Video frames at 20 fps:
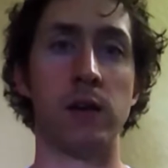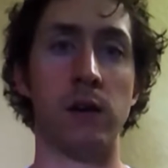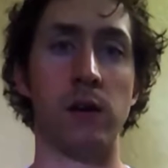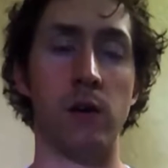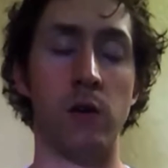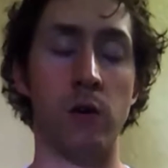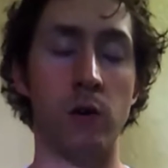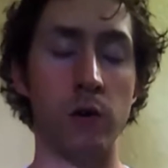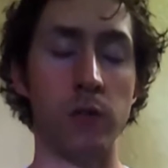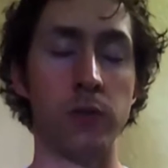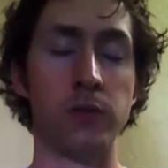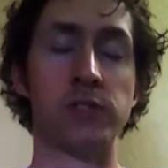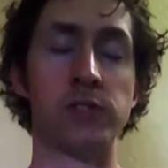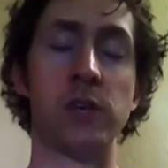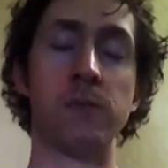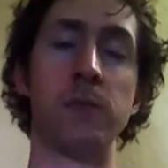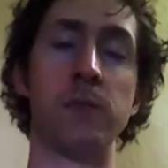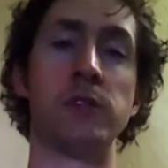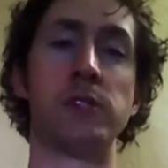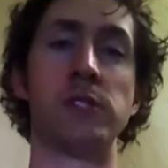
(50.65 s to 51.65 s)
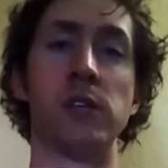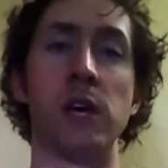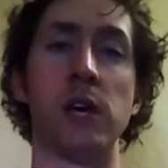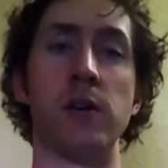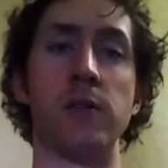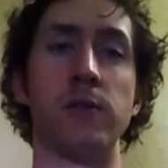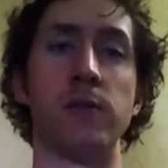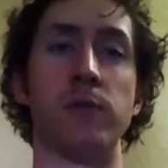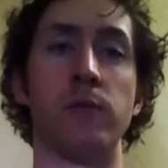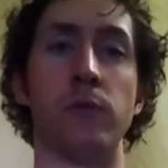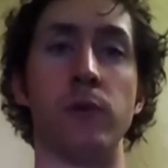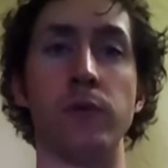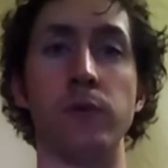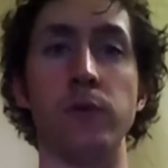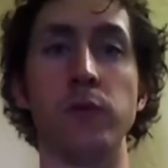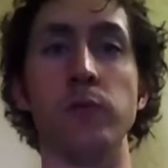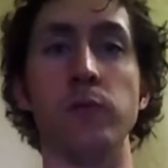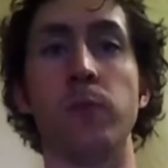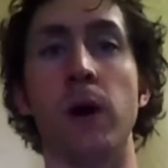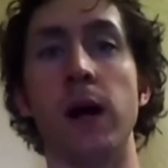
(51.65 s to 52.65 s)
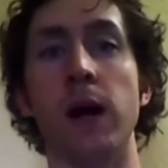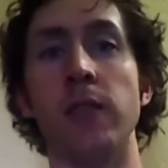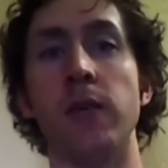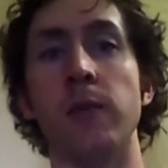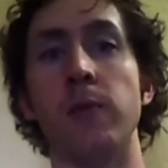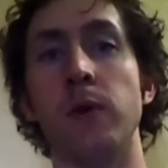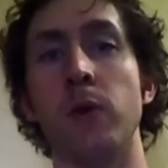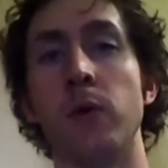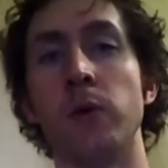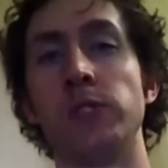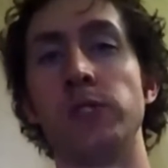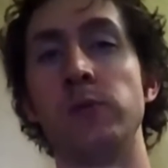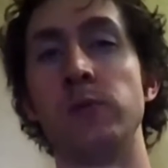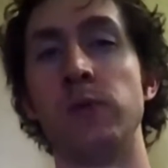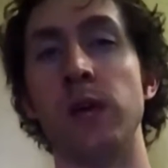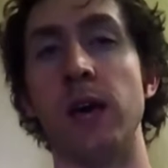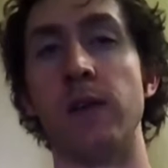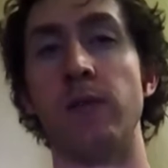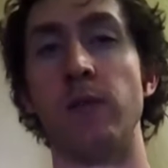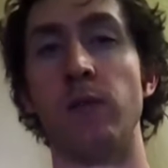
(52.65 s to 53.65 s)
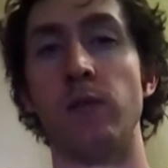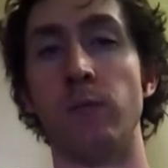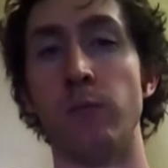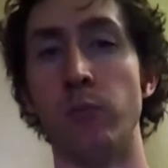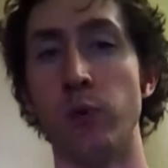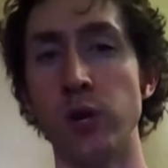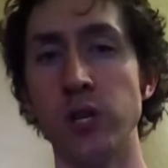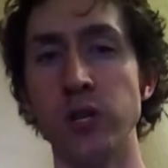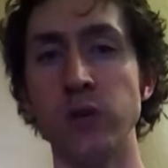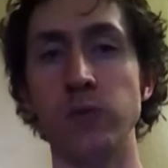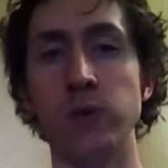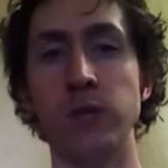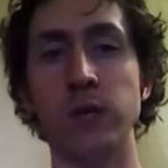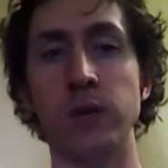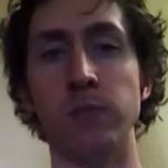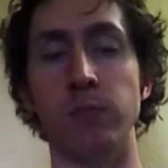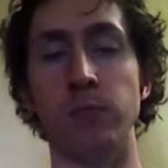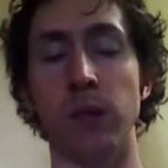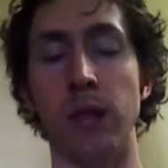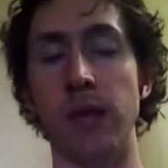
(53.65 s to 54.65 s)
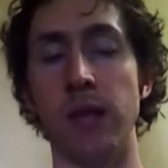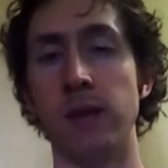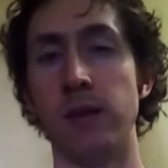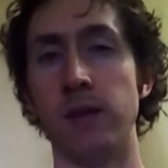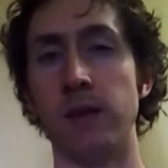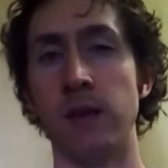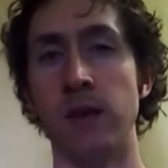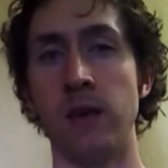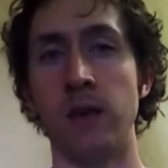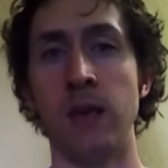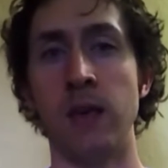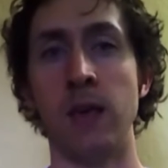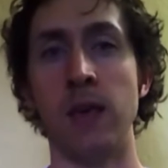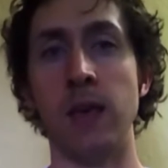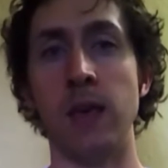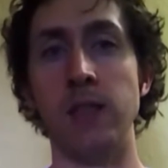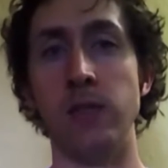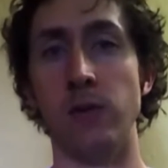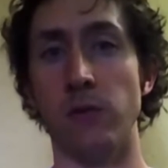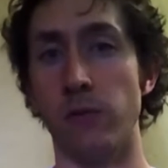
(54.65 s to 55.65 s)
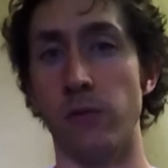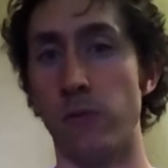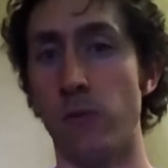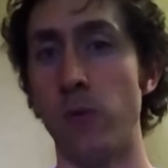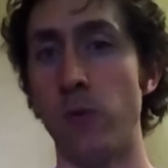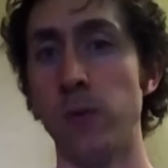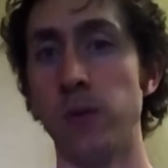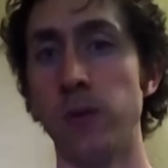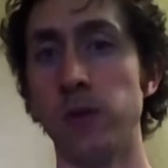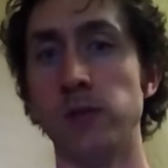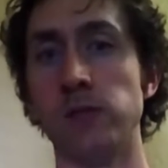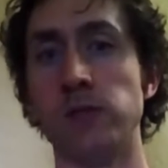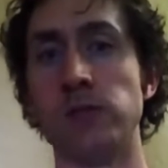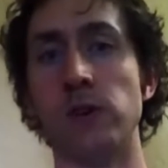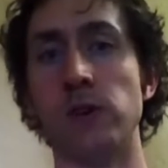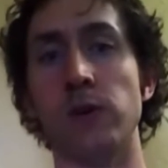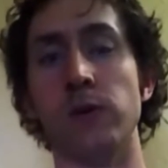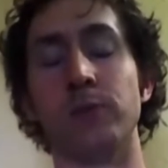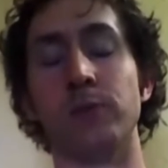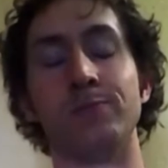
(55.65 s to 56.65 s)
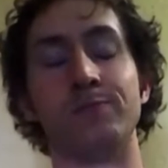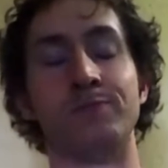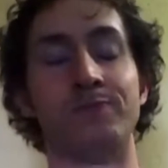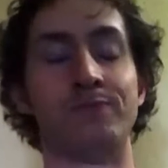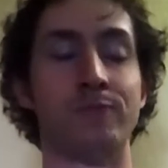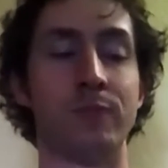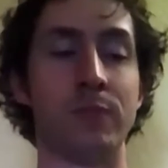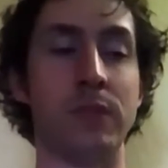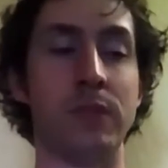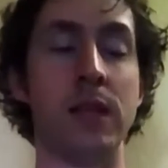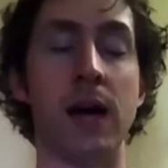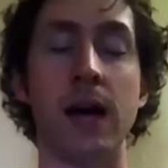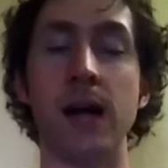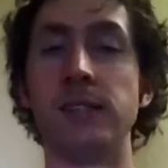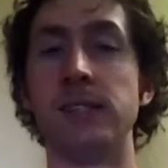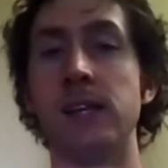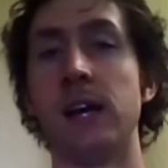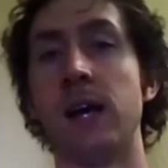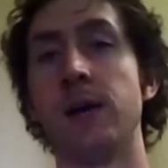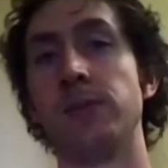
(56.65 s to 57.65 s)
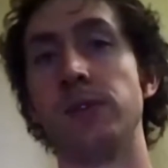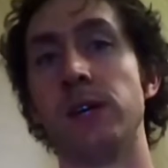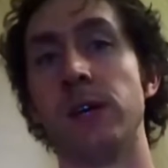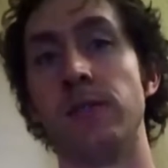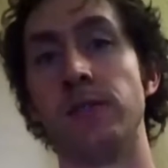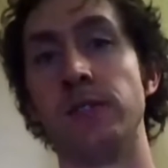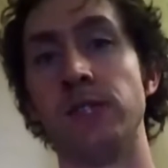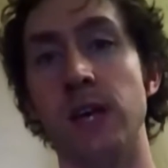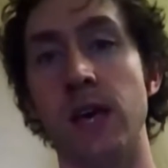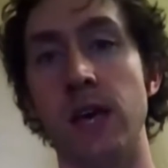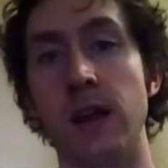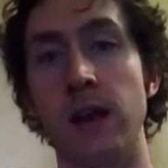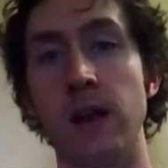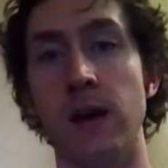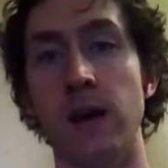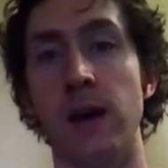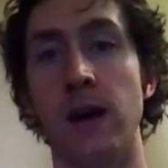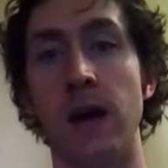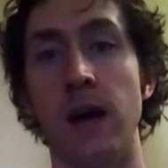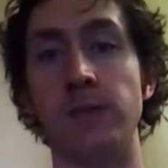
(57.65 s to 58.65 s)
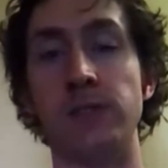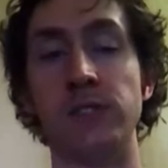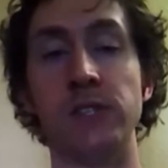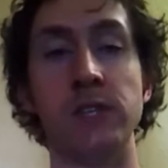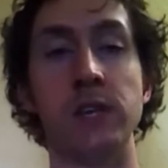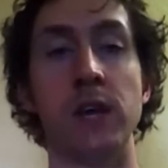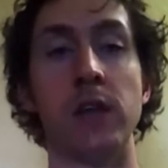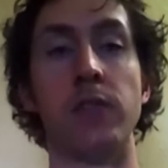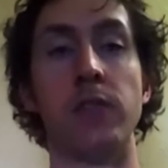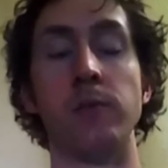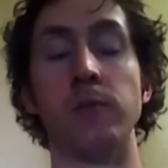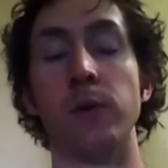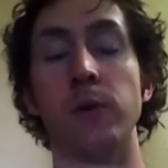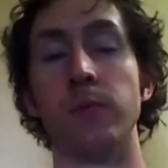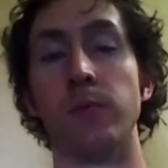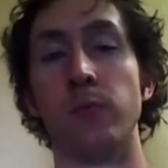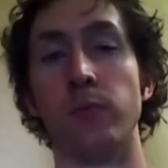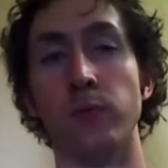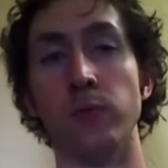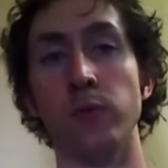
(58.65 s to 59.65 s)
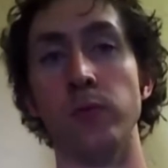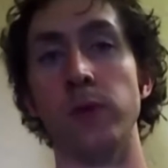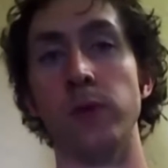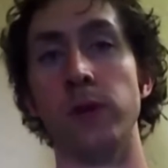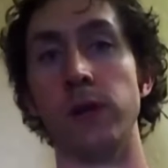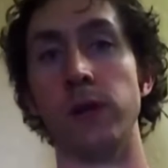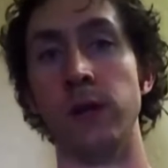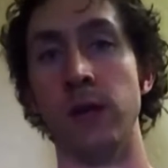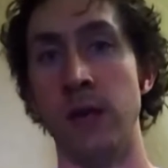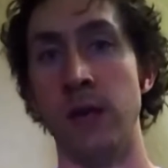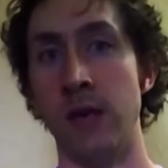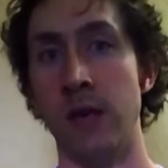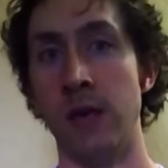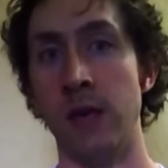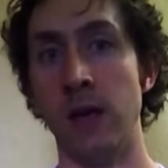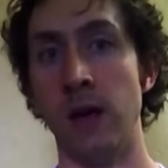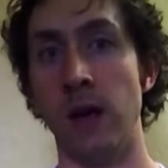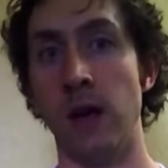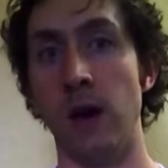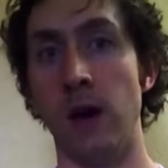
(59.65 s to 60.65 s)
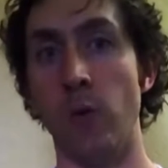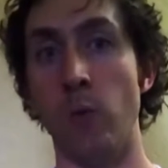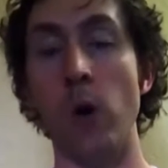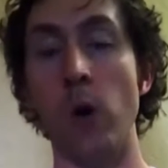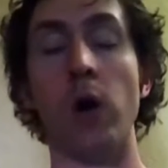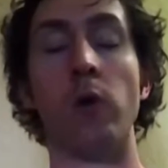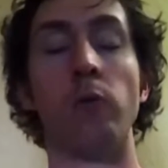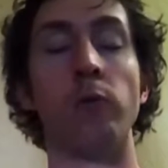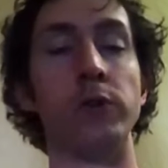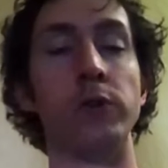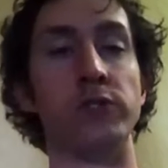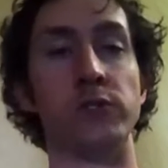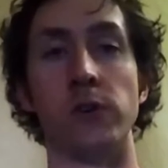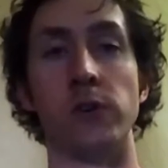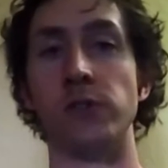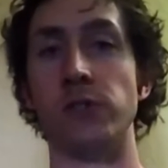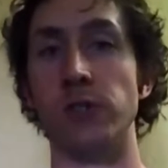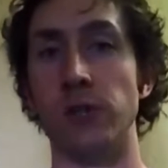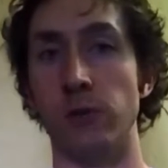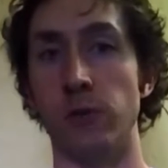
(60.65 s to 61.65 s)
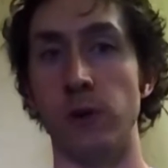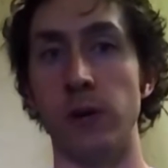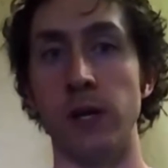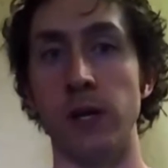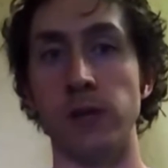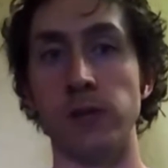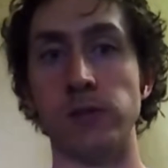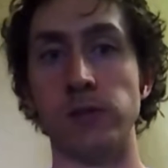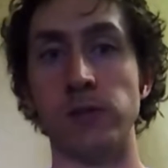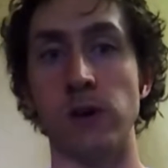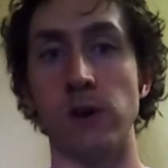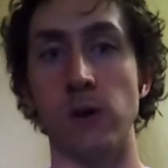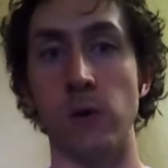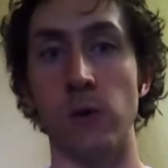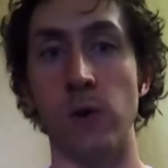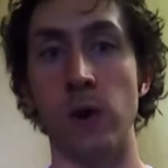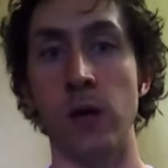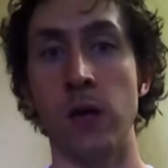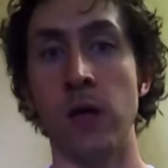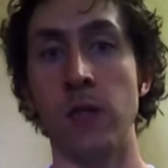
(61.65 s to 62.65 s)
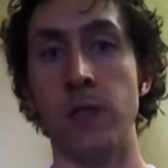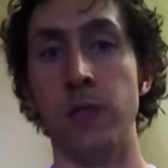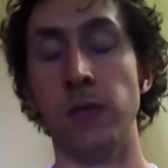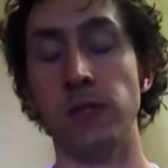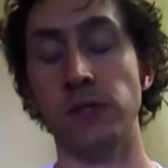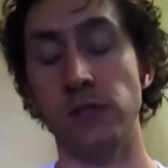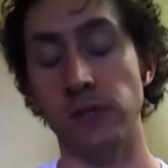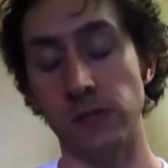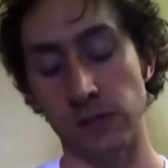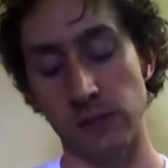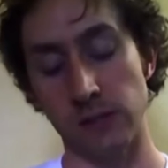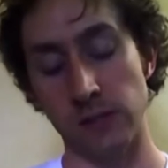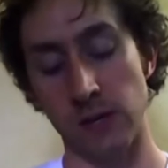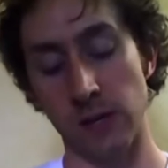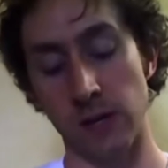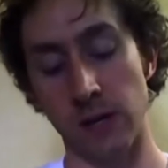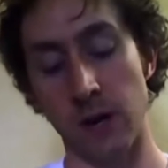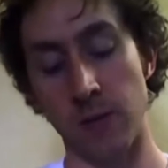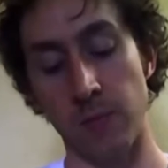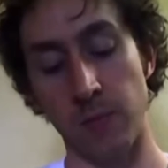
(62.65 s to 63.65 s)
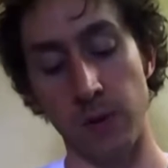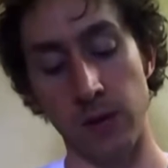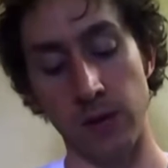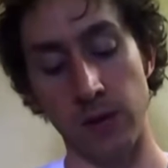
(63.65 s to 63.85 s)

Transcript: all the supplements I've reviewed by them, they always seem to have a pretty unique blend in their formulas. So, nine times out of ten, I've seen nothing but proven, well researched ingredients. So, this is a, a company